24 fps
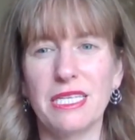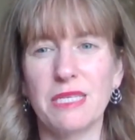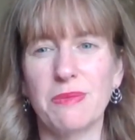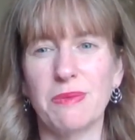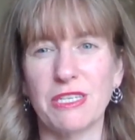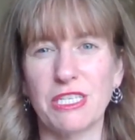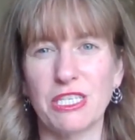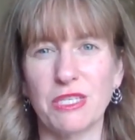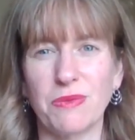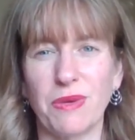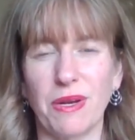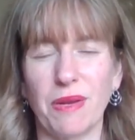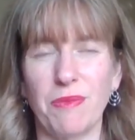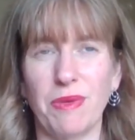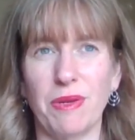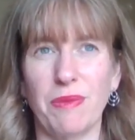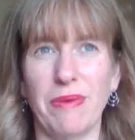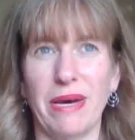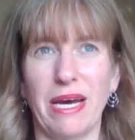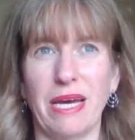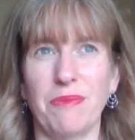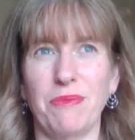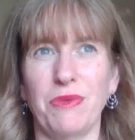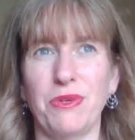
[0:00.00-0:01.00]
especially when I'm in a
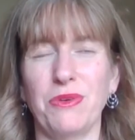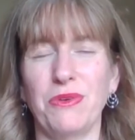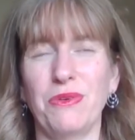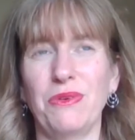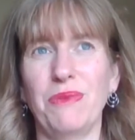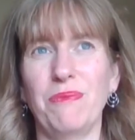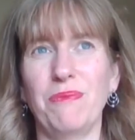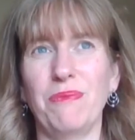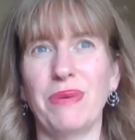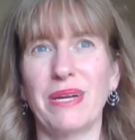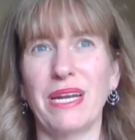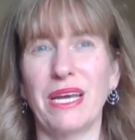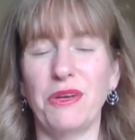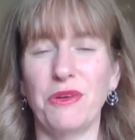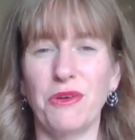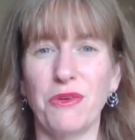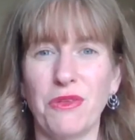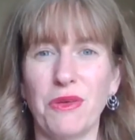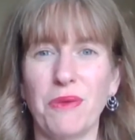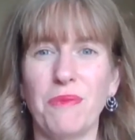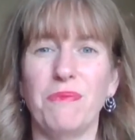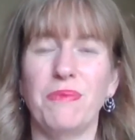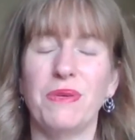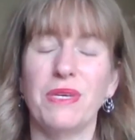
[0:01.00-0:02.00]
bad mood. But I
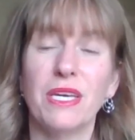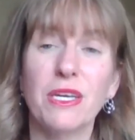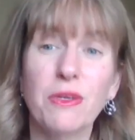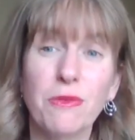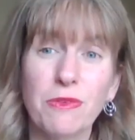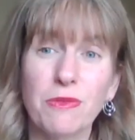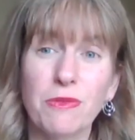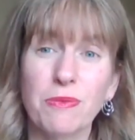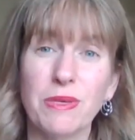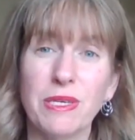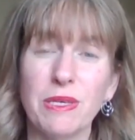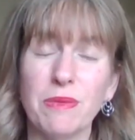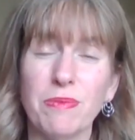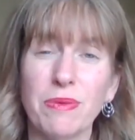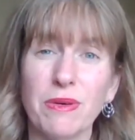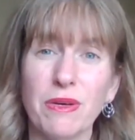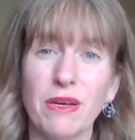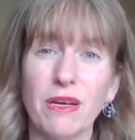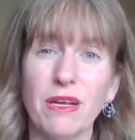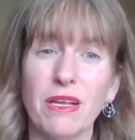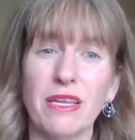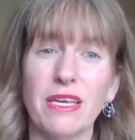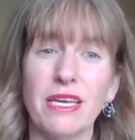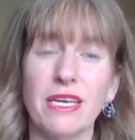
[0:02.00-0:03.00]
know that being with
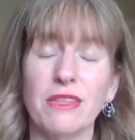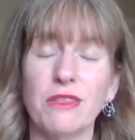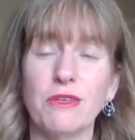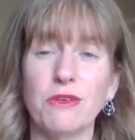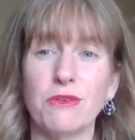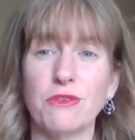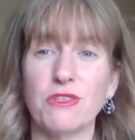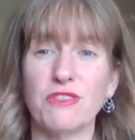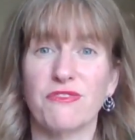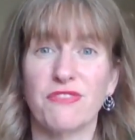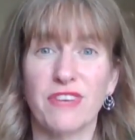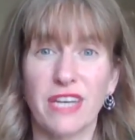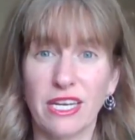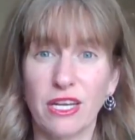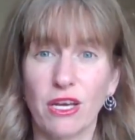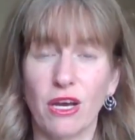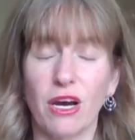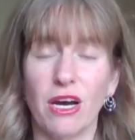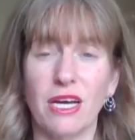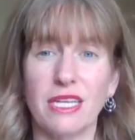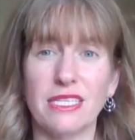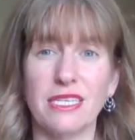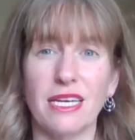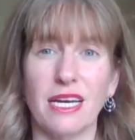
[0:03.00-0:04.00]
people in those fun
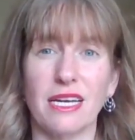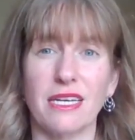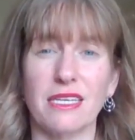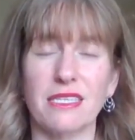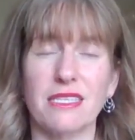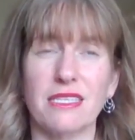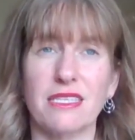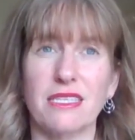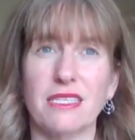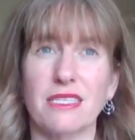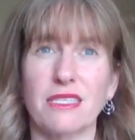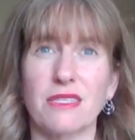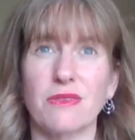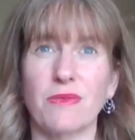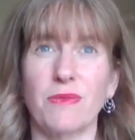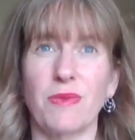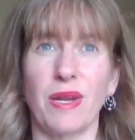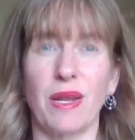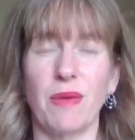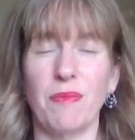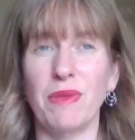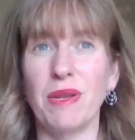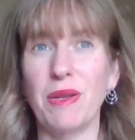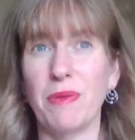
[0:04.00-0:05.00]
contexts,
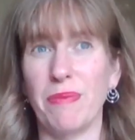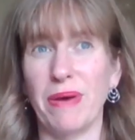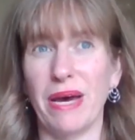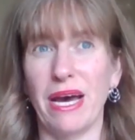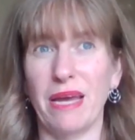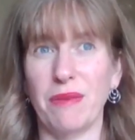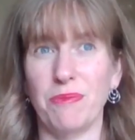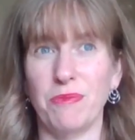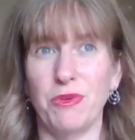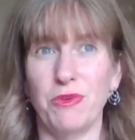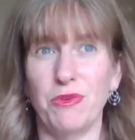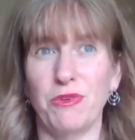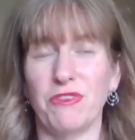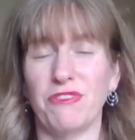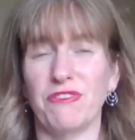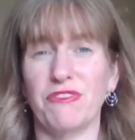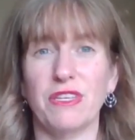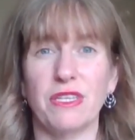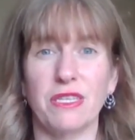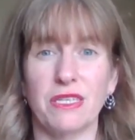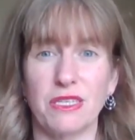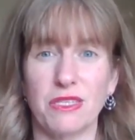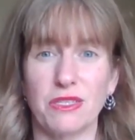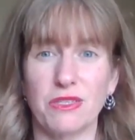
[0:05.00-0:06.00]
when I'm in a bad mood or
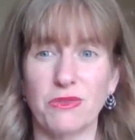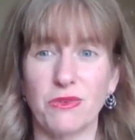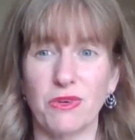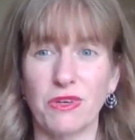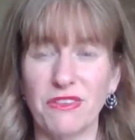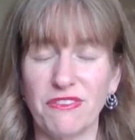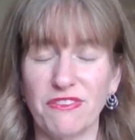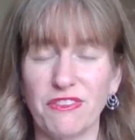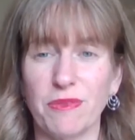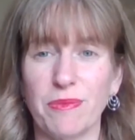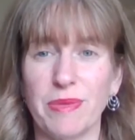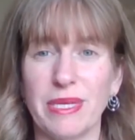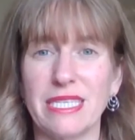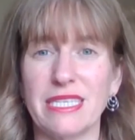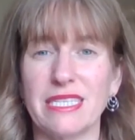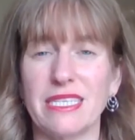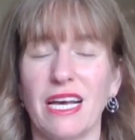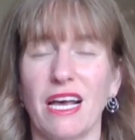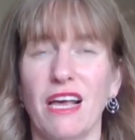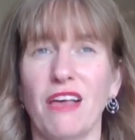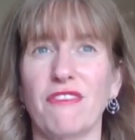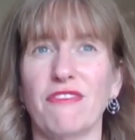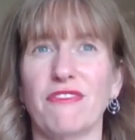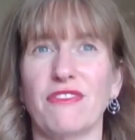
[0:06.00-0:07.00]
feeling sorry for
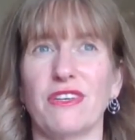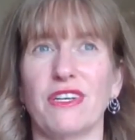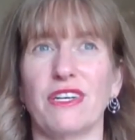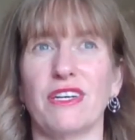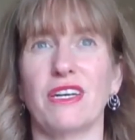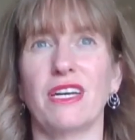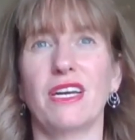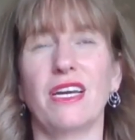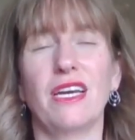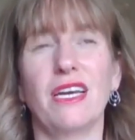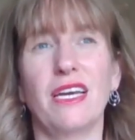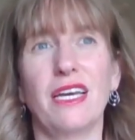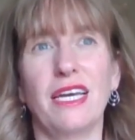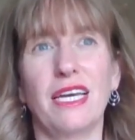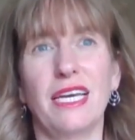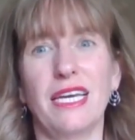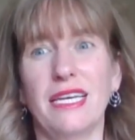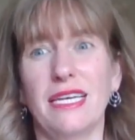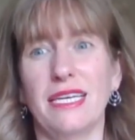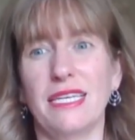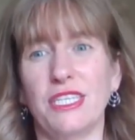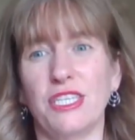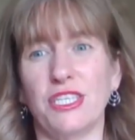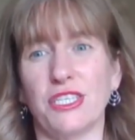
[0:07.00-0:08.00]
myself or
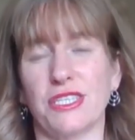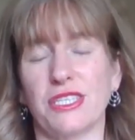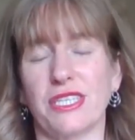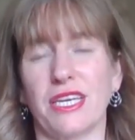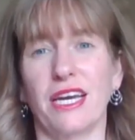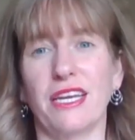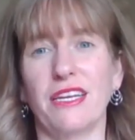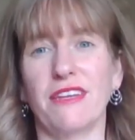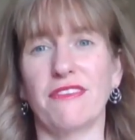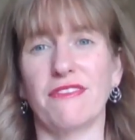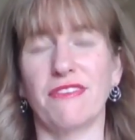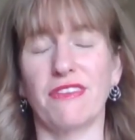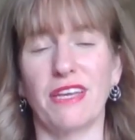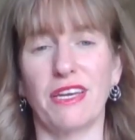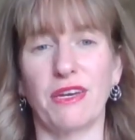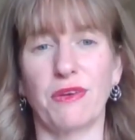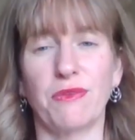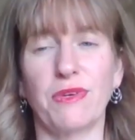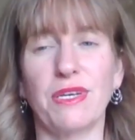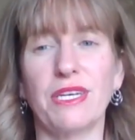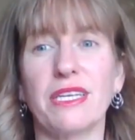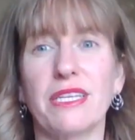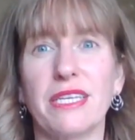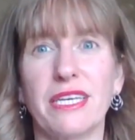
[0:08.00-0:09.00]
just kind of like
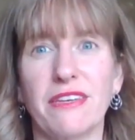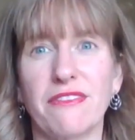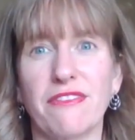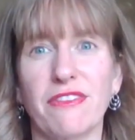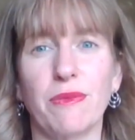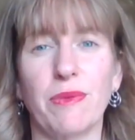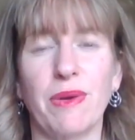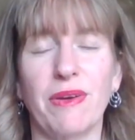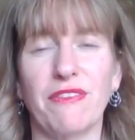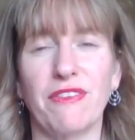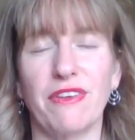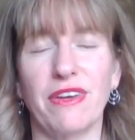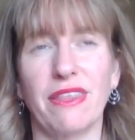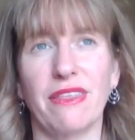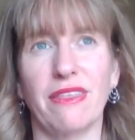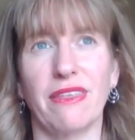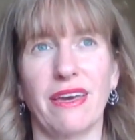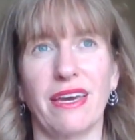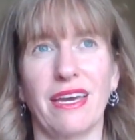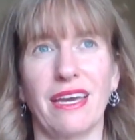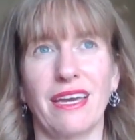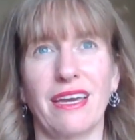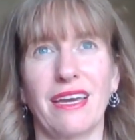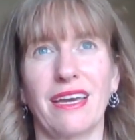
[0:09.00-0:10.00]
reeling from
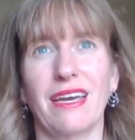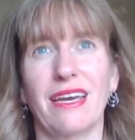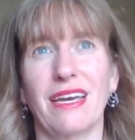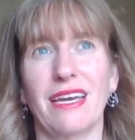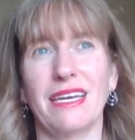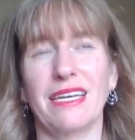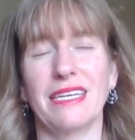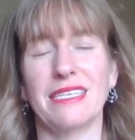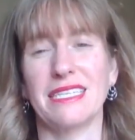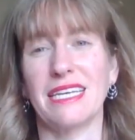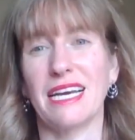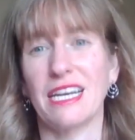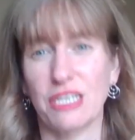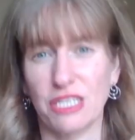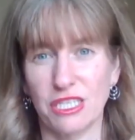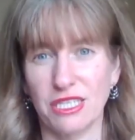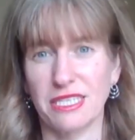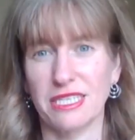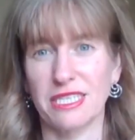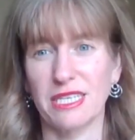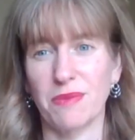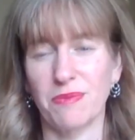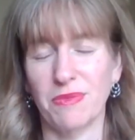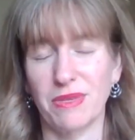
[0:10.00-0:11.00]
everything, is
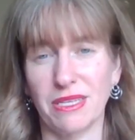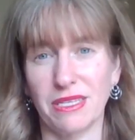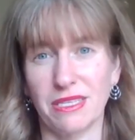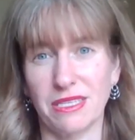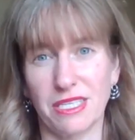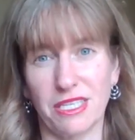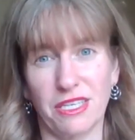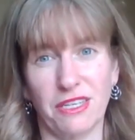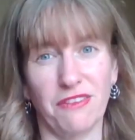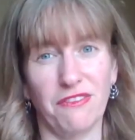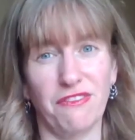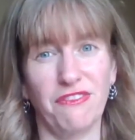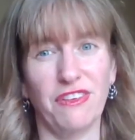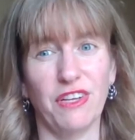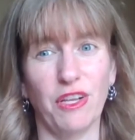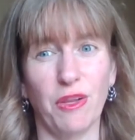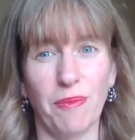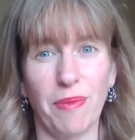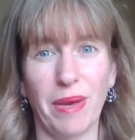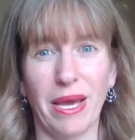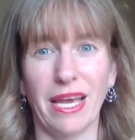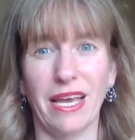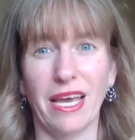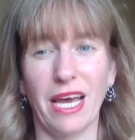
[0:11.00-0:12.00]
actually something that's going to
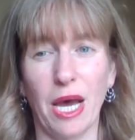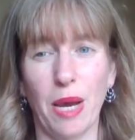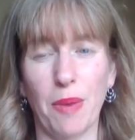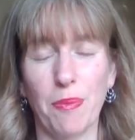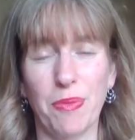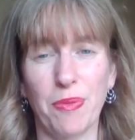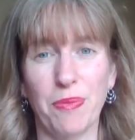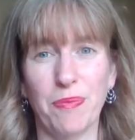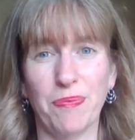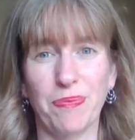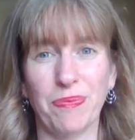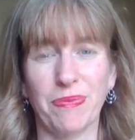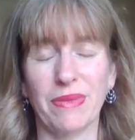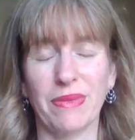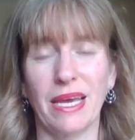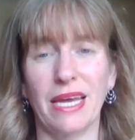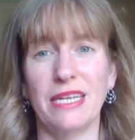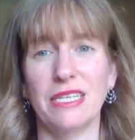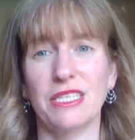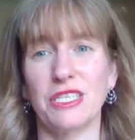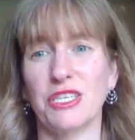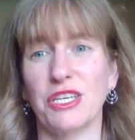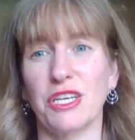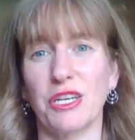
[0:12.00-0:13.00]
fill my cup
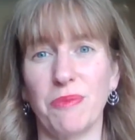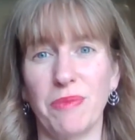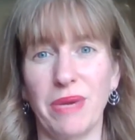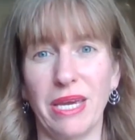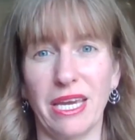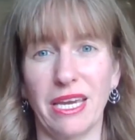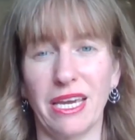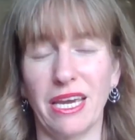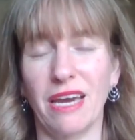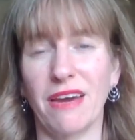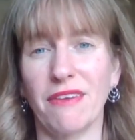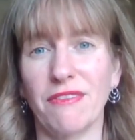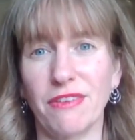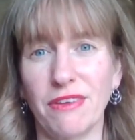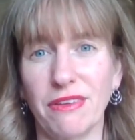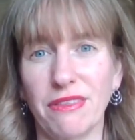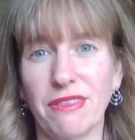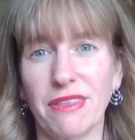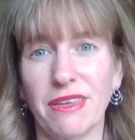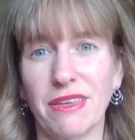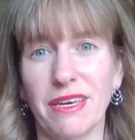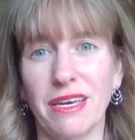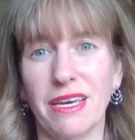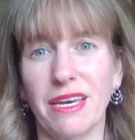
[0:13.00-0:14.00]
and it's going to make
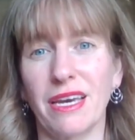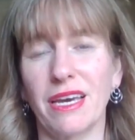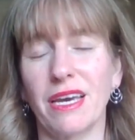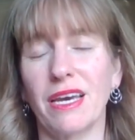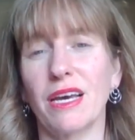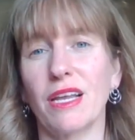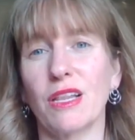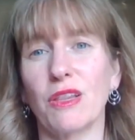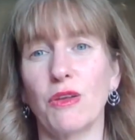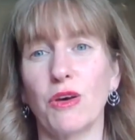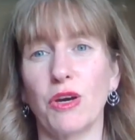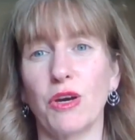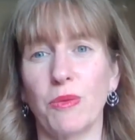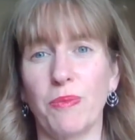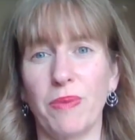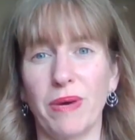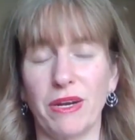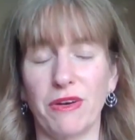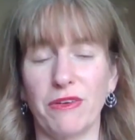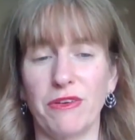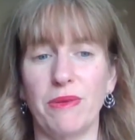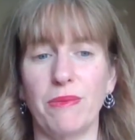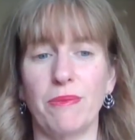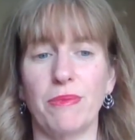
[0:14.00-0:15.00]
everything look
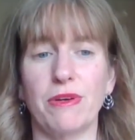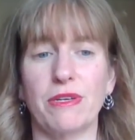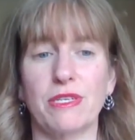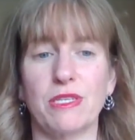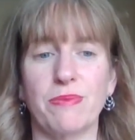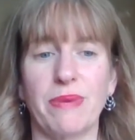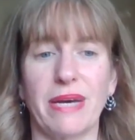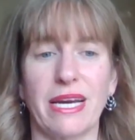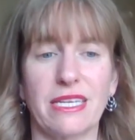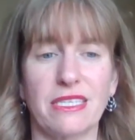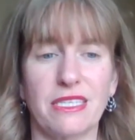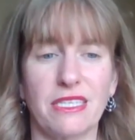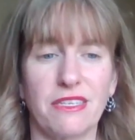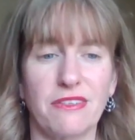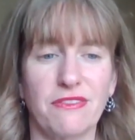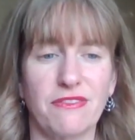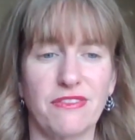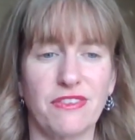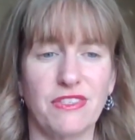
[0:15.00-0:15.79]
better in perspective.